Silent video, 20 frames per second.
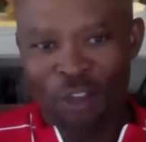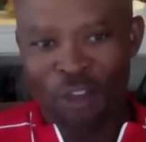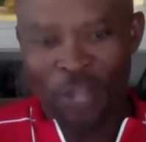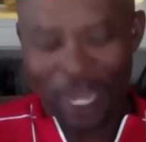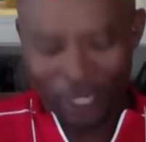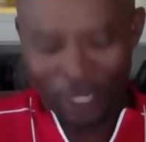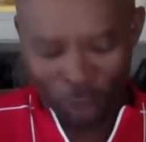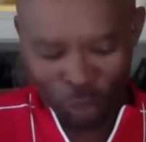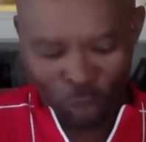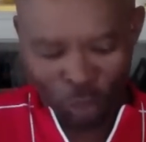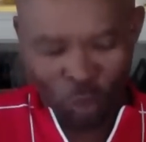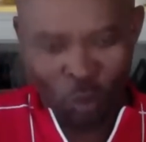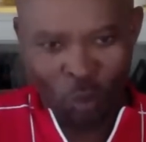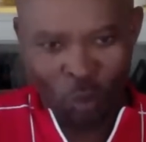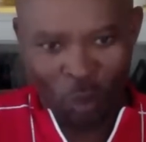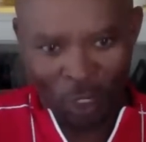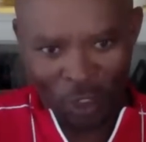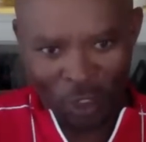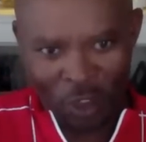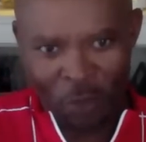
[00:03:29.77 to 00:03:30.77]
you had to do
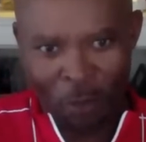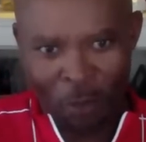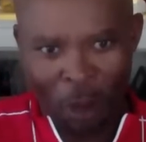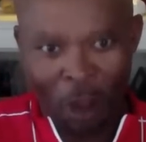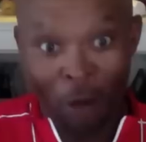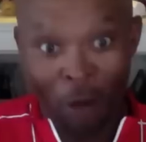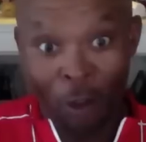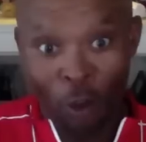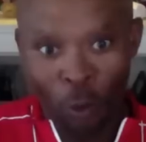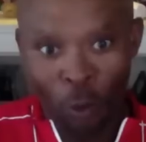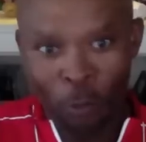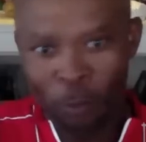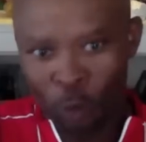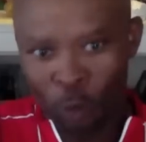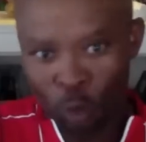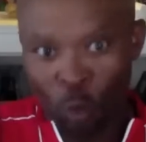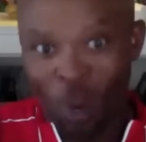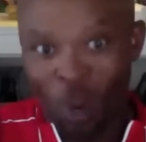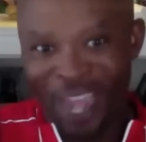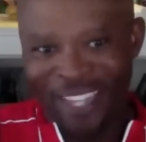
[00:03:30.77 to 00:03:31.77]
a small loop
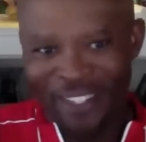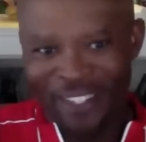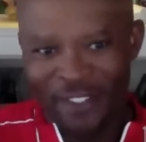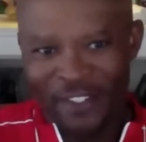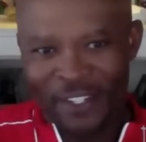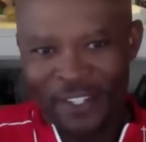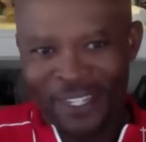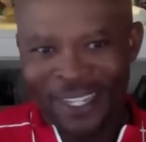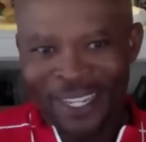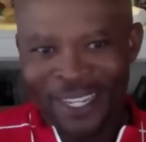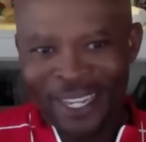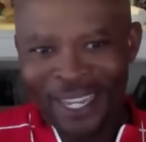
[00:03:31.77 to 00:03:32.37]
twice.